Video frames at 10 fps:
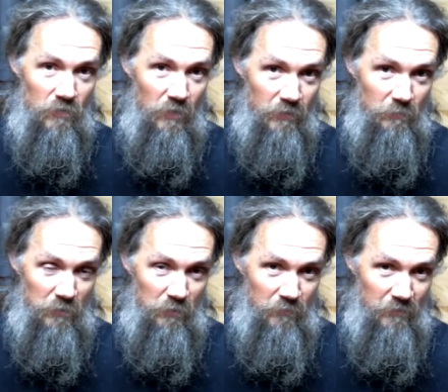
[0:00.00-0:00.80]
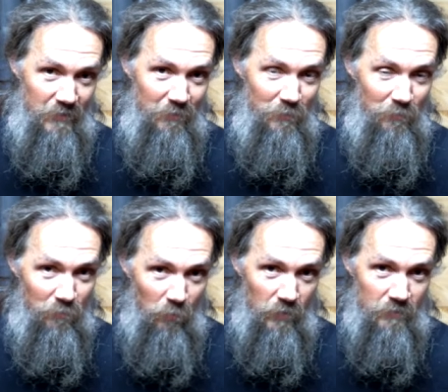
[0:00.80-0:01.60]
starving himself to death in the
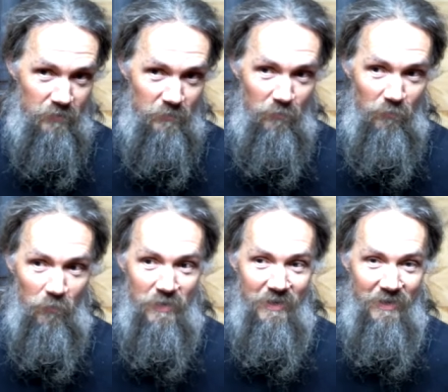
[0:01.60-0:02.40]
forest before he